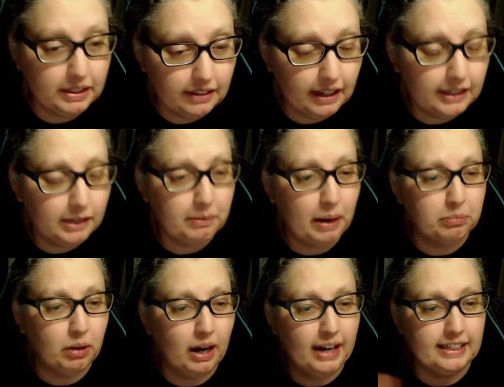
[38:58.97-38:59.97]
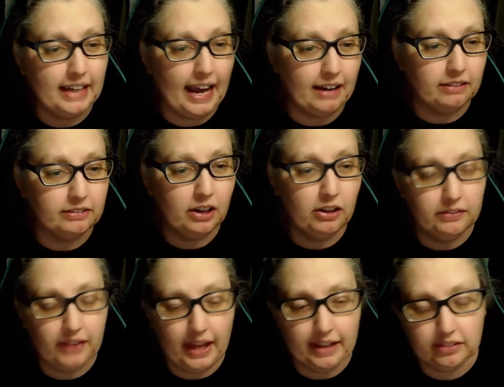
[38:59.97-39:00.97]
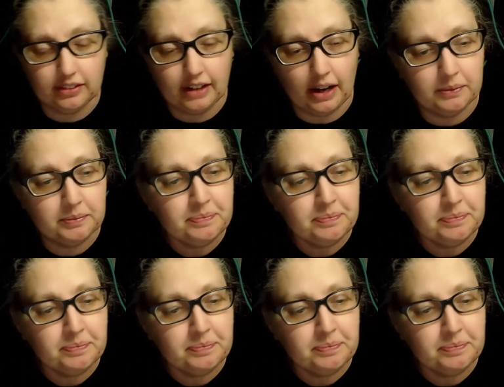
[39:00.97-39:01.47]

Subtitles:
and taking my brain out and all that stuff.